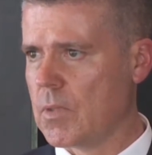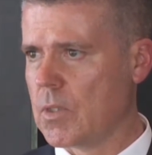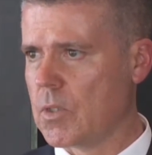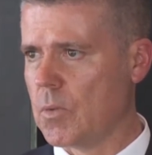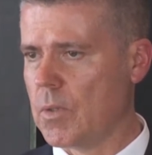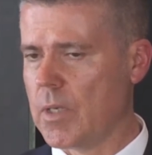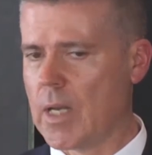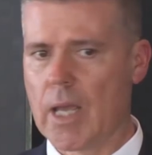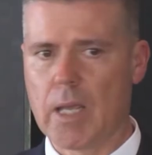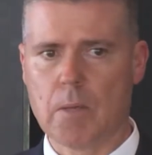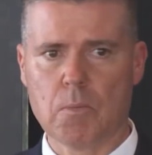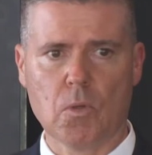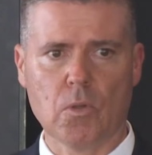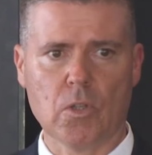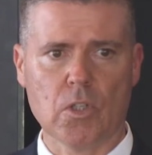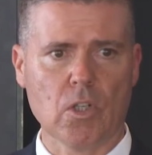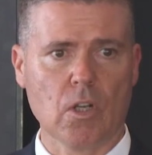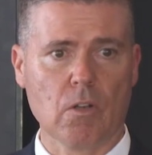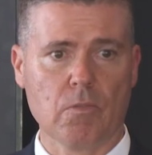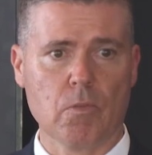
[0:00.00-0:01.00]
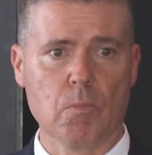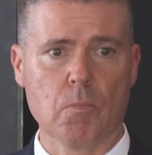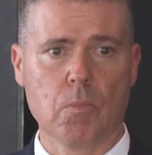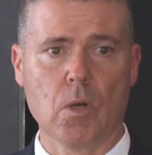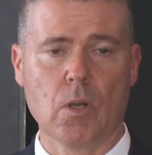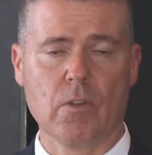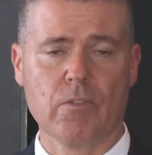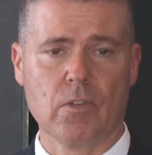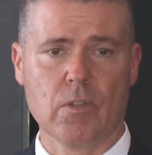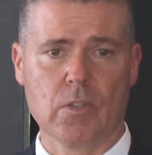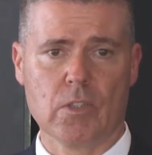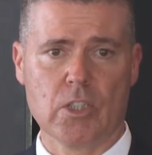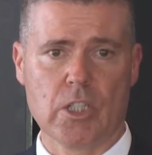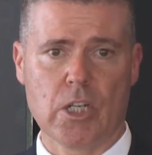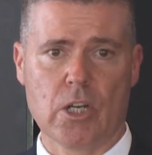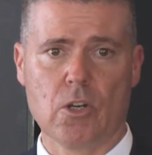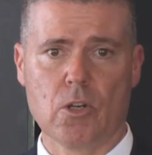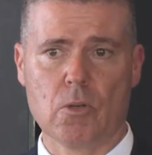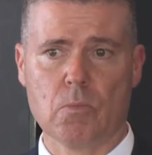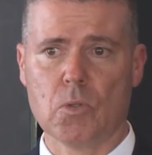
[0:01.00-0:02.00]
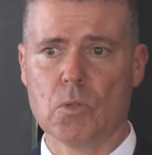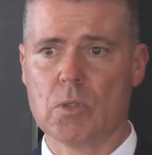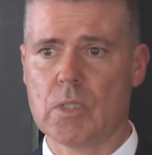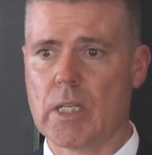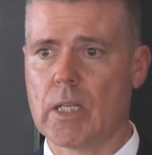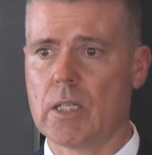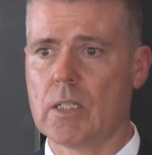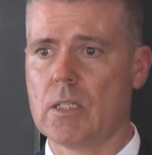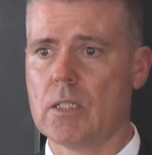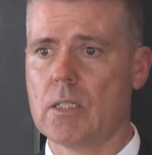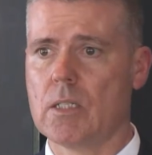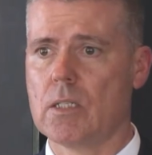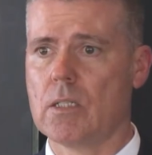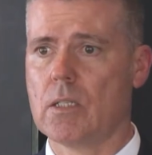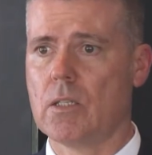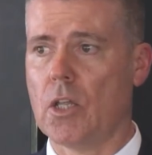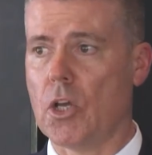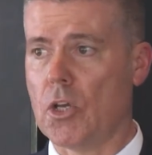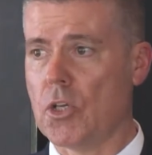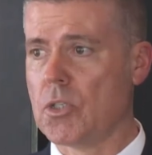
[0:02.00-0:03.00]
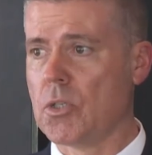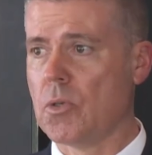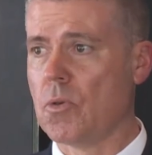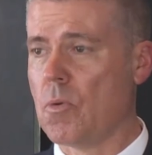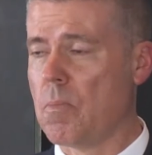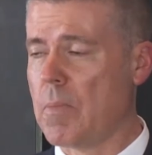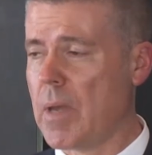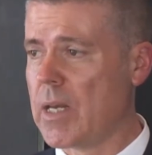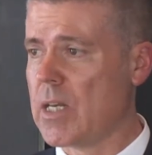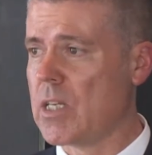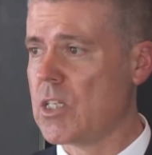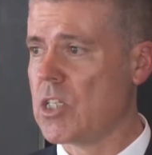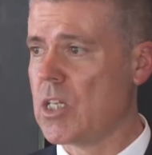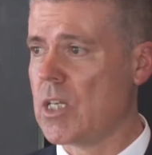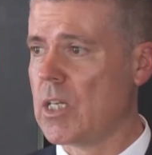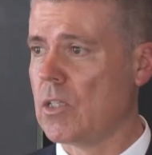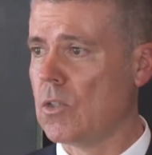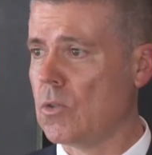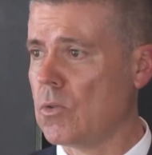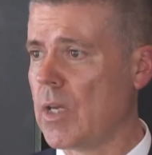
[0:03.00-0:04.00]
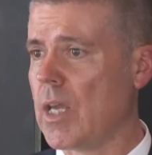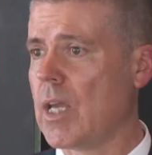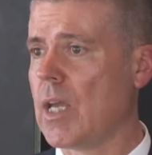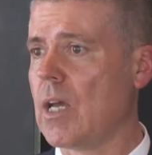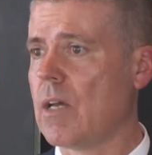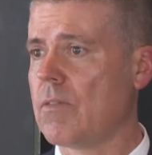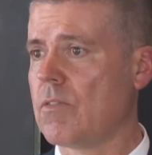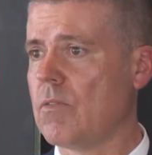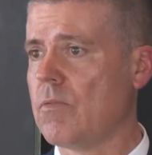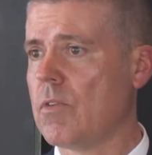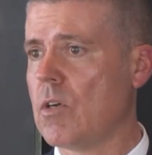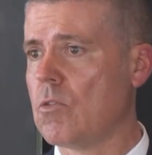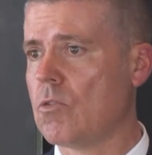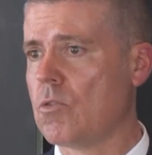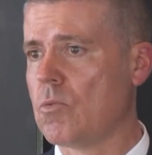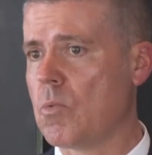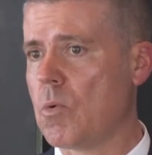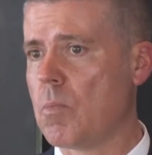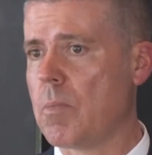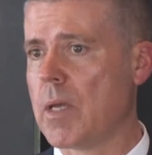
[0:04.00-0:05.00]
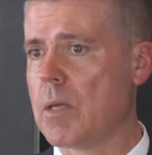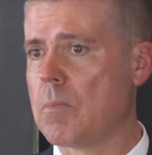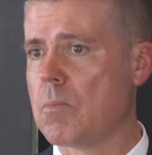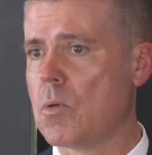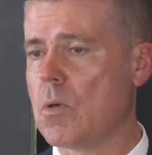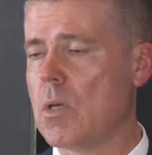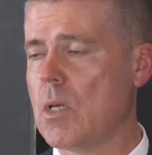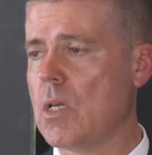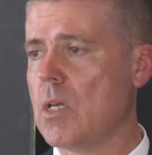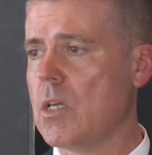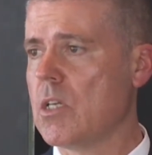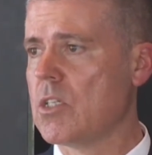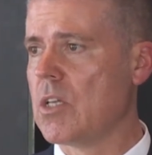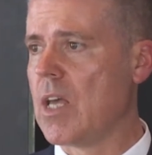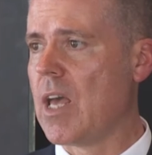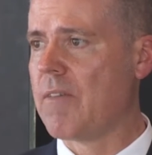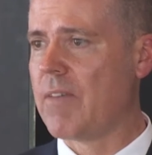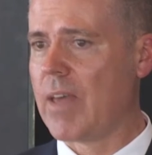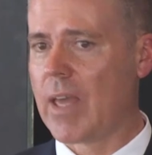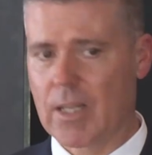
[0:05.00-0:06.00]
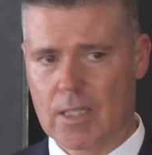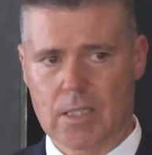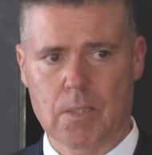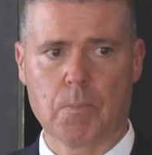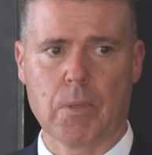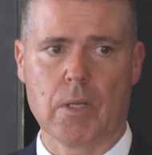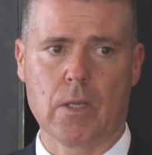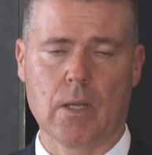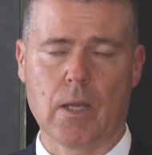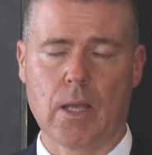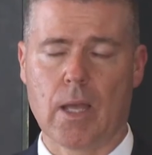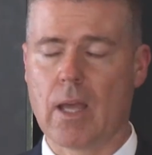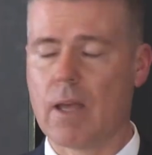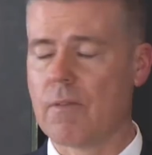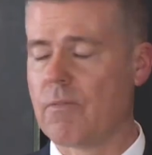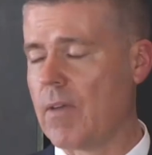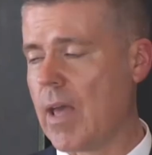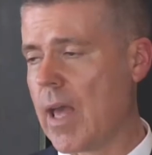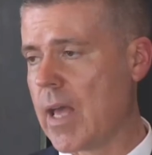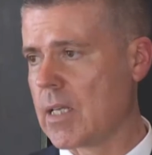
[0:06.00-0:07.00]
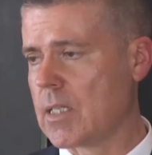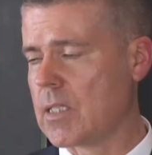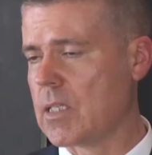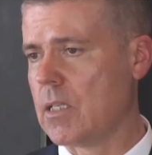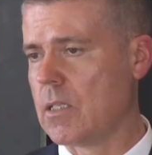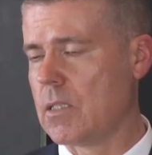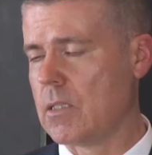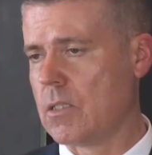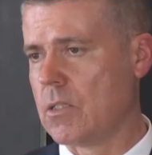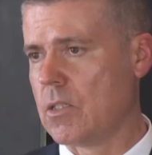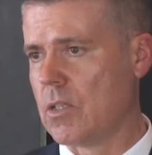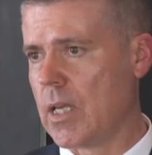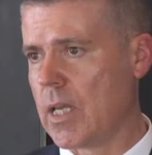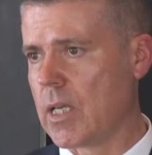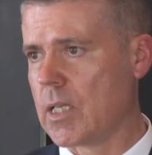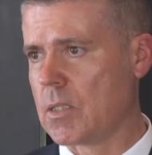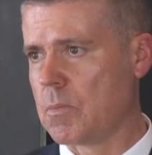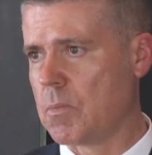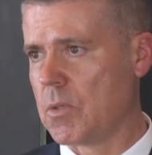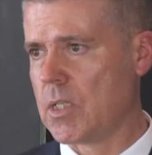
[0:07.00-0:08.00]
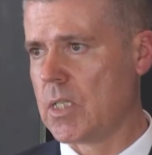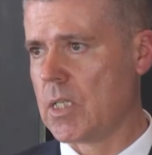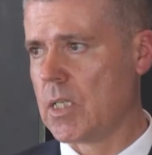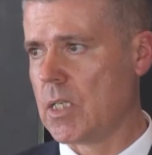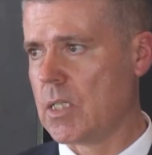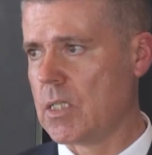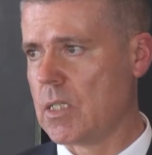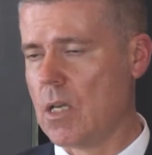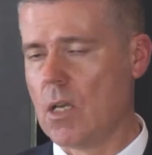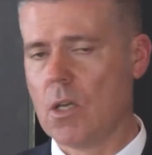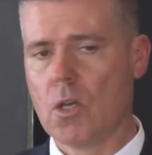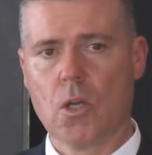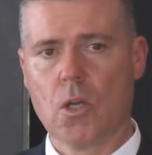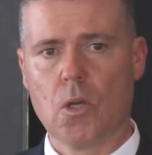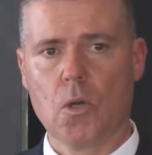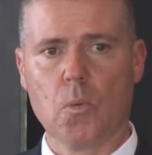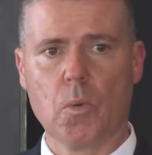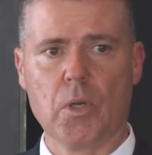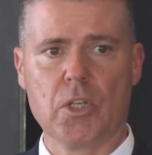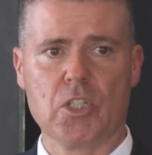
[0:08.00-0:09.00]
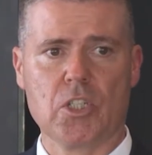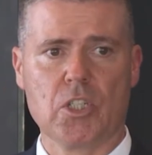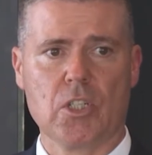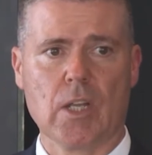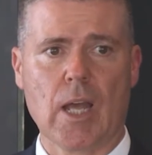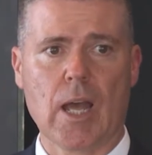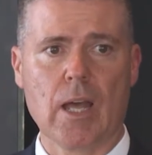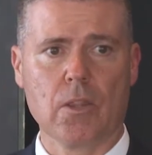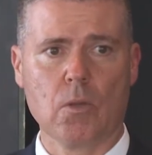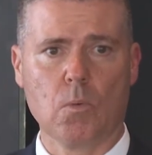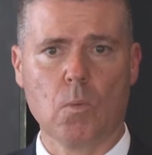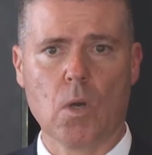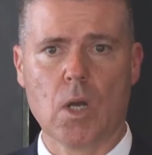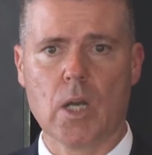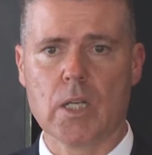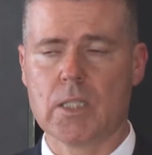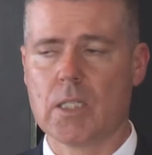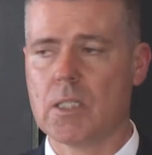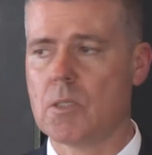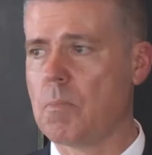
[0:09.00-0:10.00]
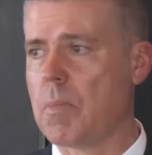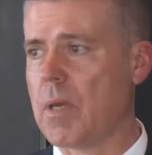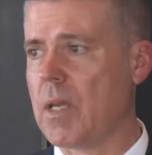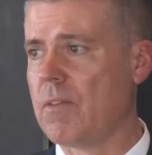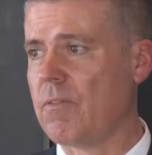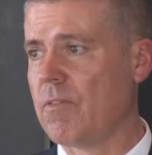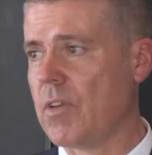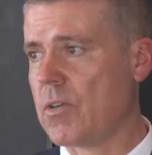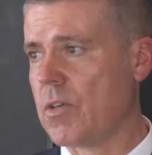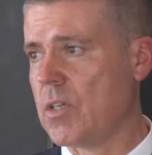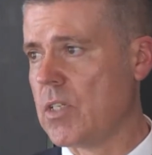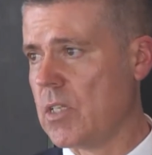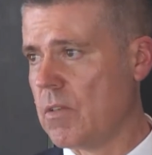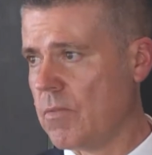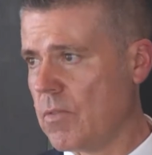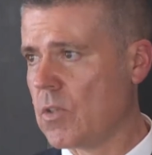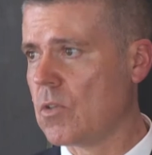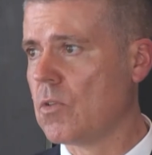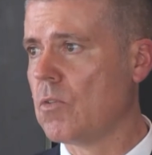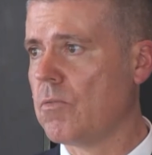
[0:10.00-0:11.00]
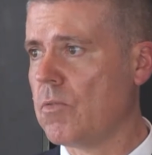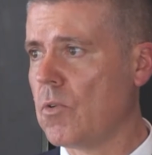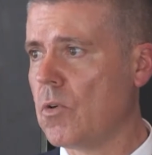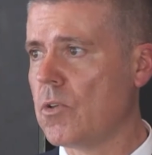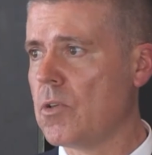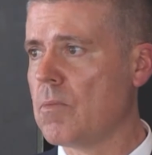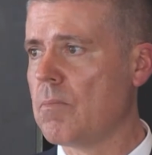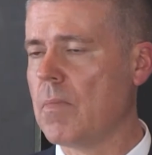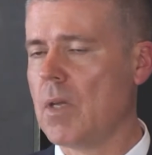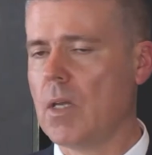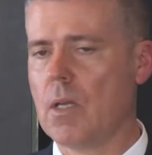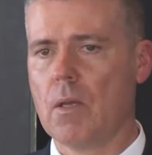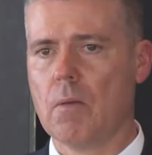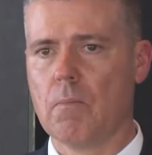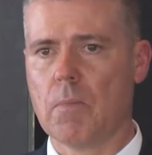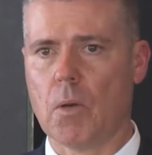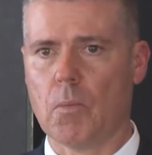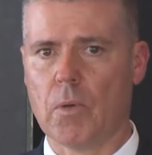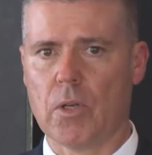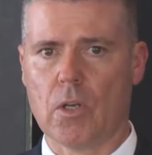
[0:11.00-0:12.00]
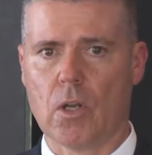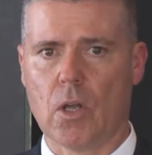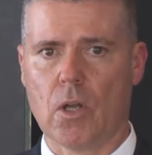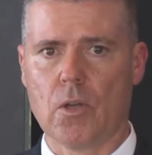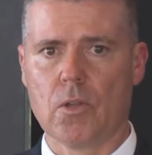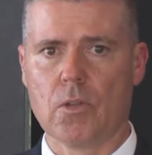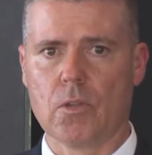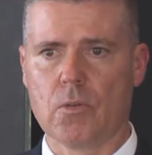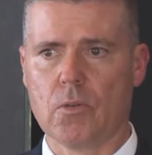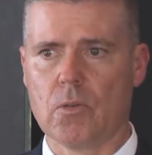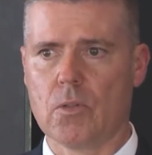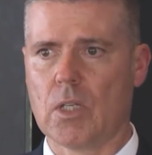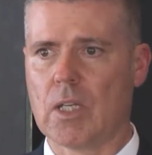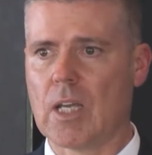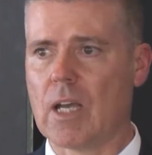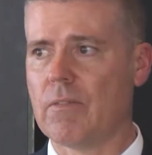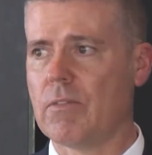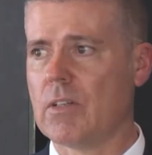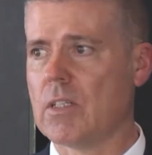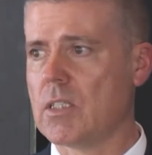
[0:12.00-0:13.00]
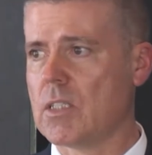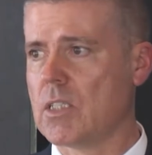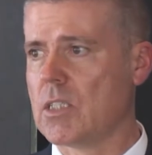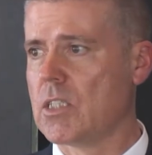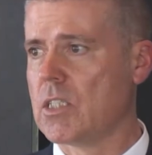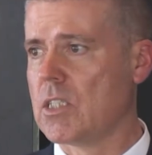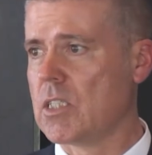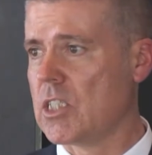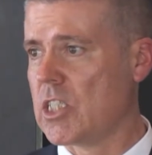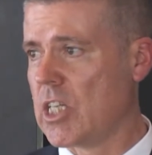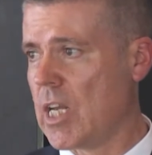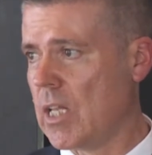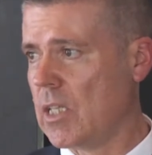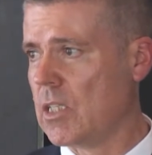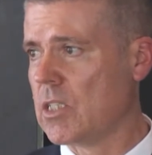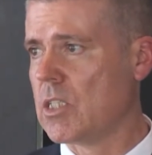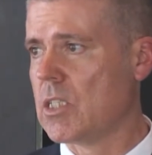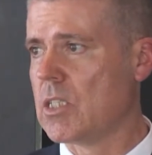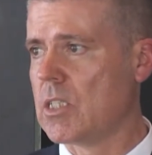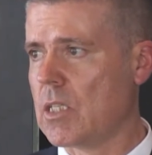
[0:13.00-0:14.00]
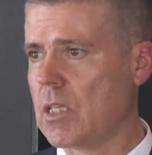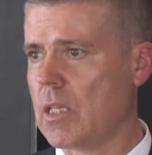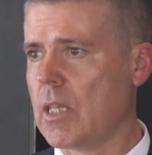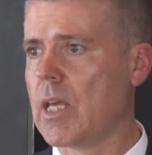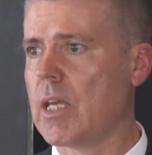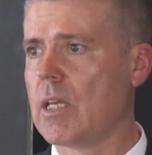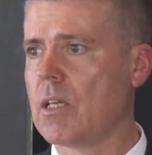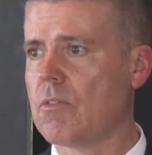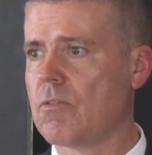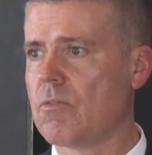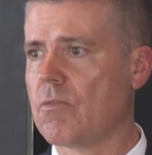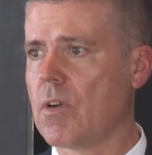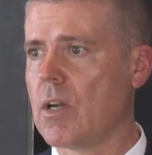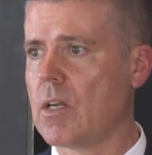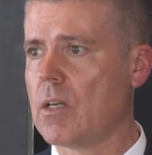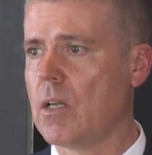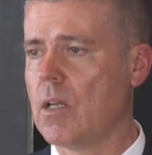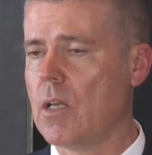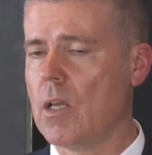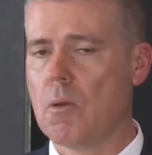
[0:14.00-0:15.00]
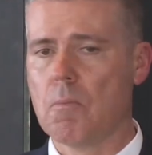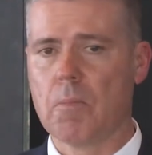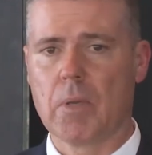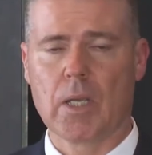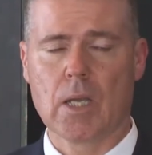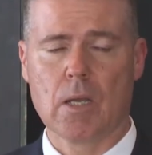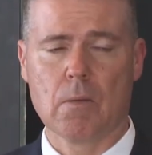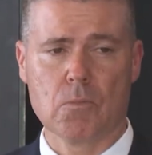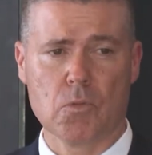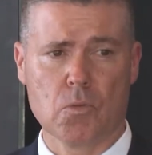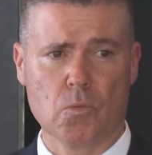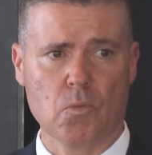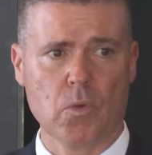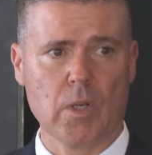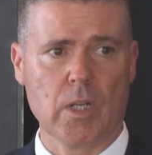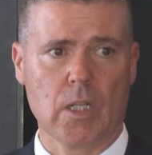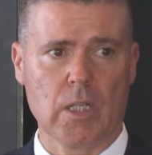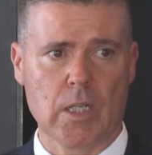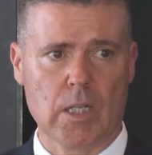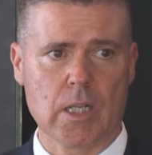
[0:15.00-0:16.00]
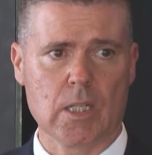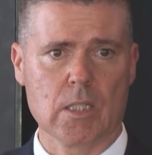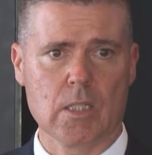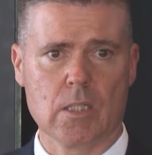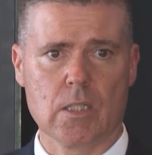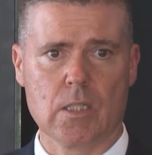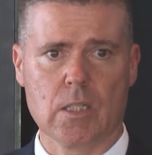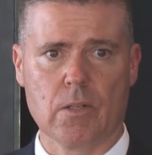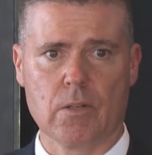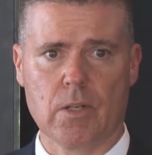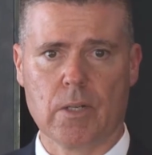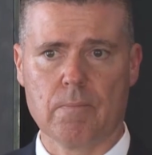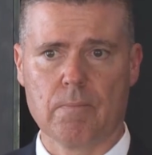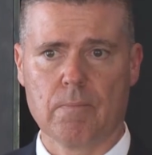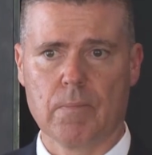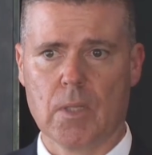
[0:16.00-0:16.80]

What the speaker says: to enable the not-for-profit, charitable sectors, those who are managing and looking after vulnerable people, to have access to expertise, which otherwise has been very difficult for them, but we know through the governance challenges that they confront becomes really necessary.